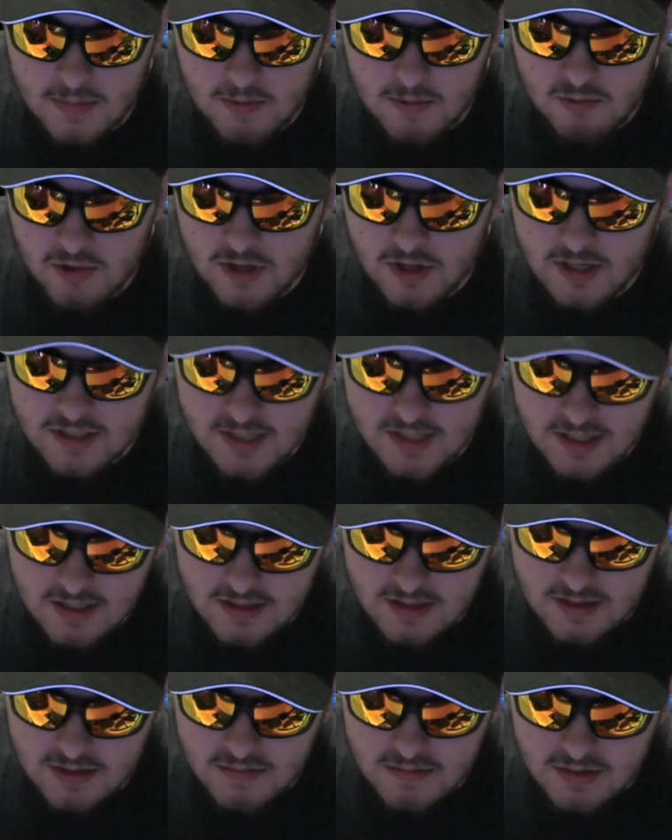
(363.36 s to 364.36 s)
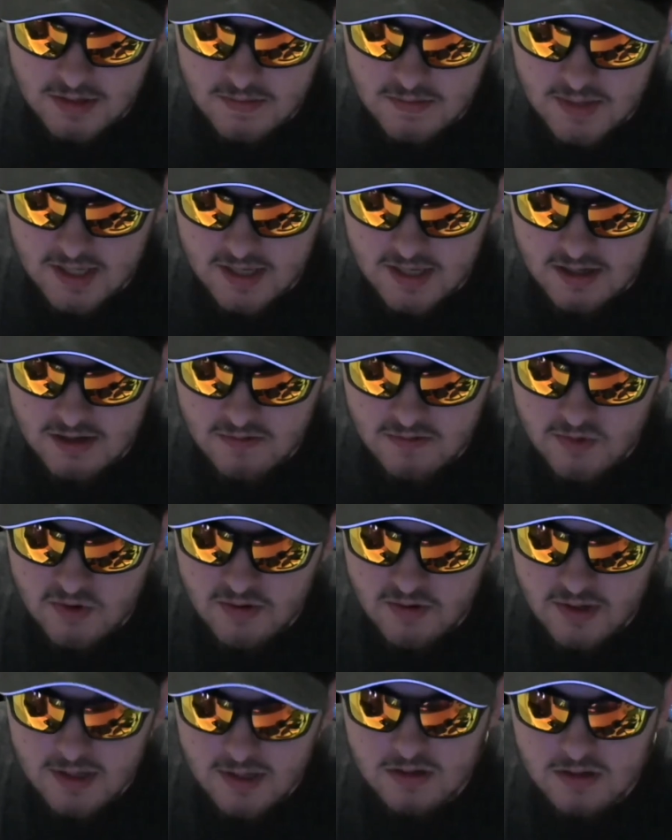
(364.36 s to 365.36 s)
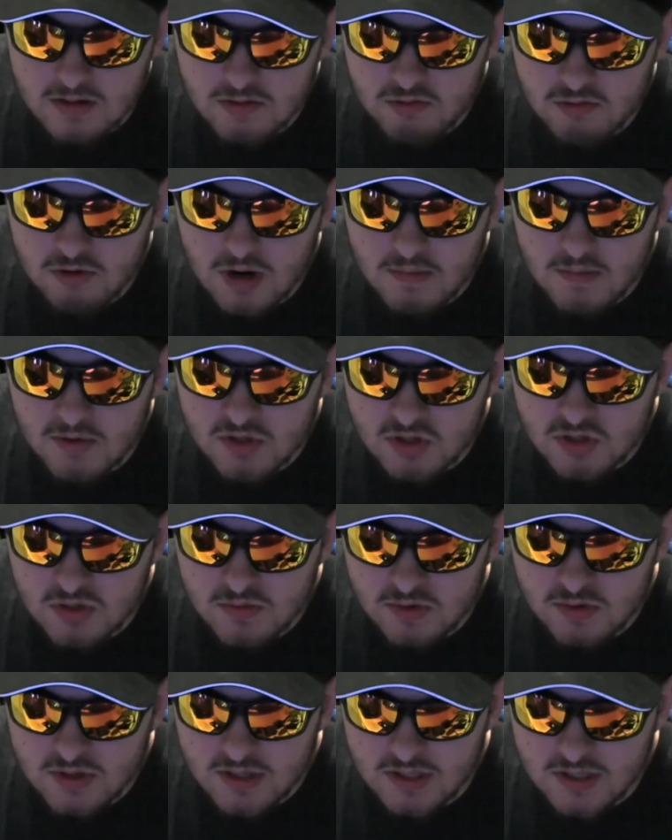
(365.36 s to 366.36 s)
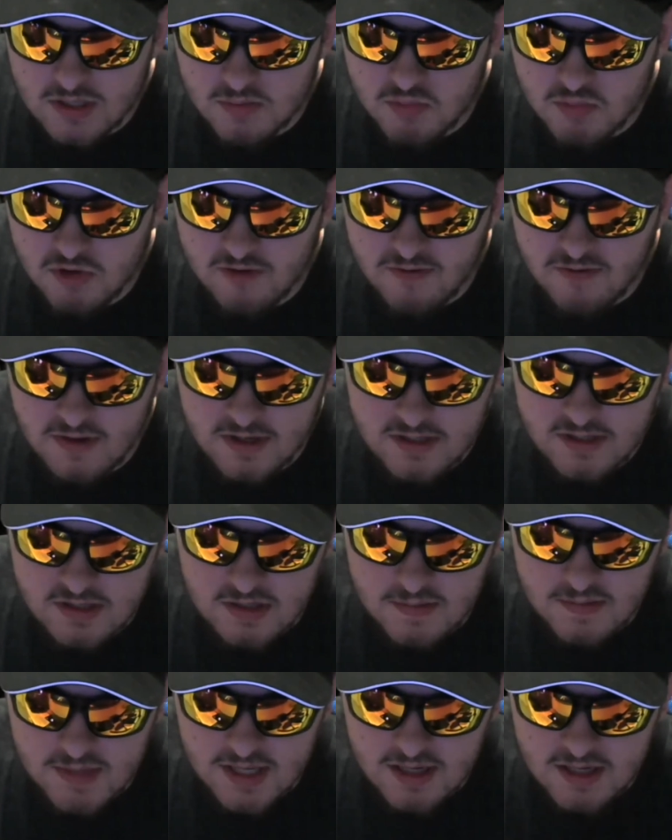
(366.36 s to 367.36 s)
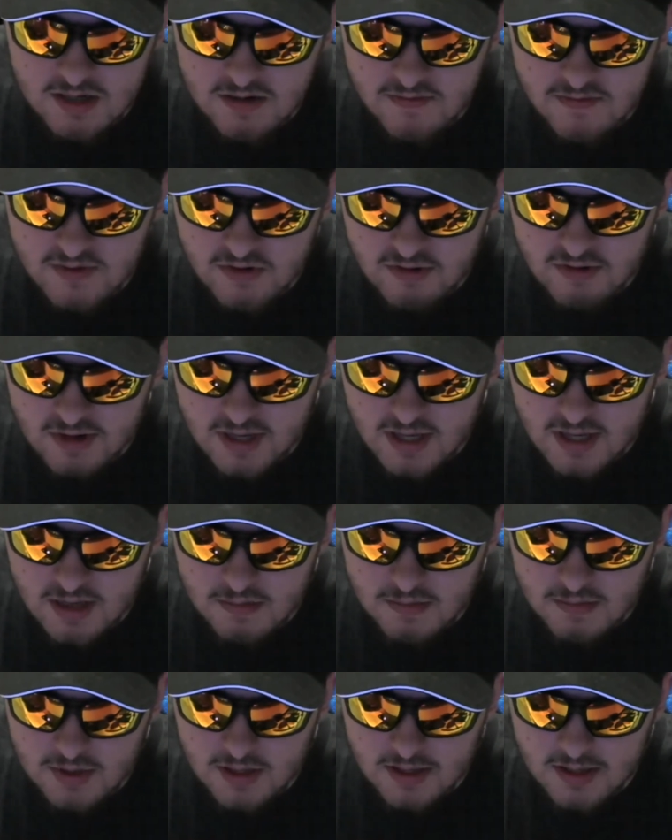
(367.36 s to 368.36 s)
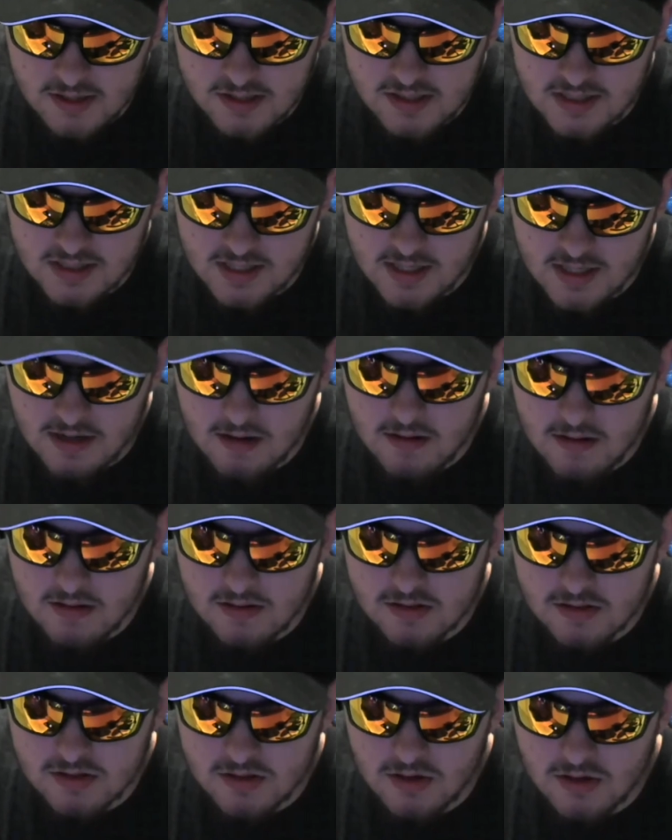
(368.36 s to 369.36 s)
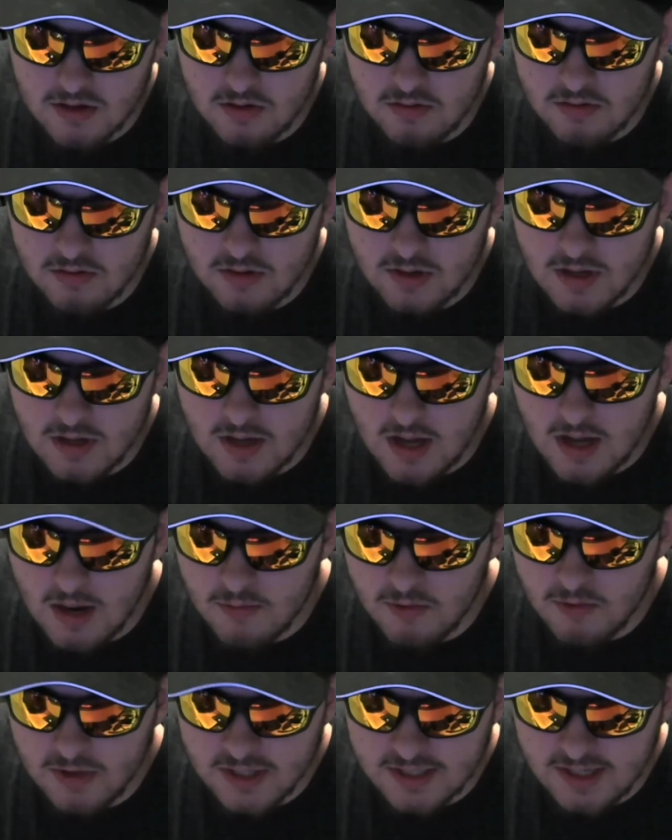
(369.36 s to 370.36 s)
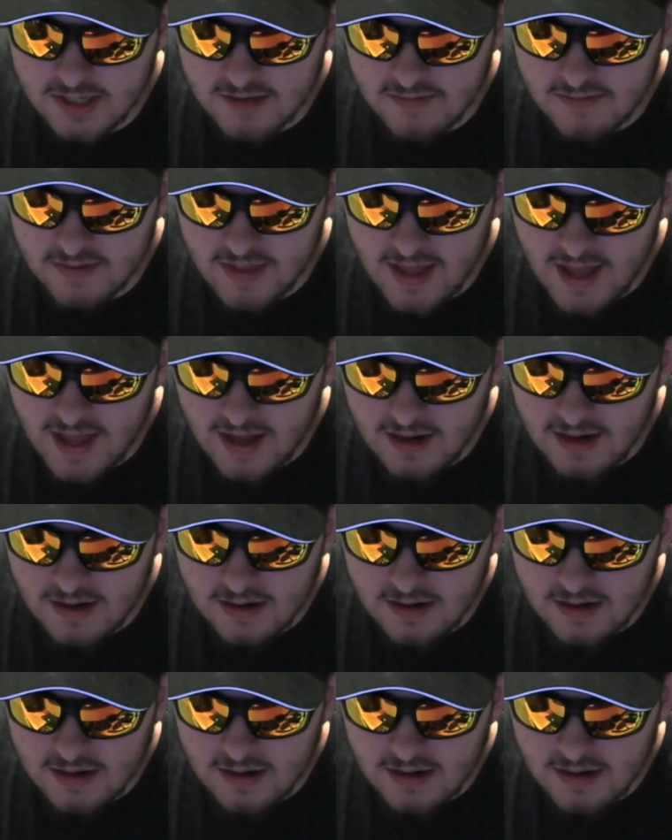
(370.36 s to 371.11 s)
really excited to be interviewing Robert Zubrin. It's a privilege to be interviewing him on this channel. So I'm really excited for that.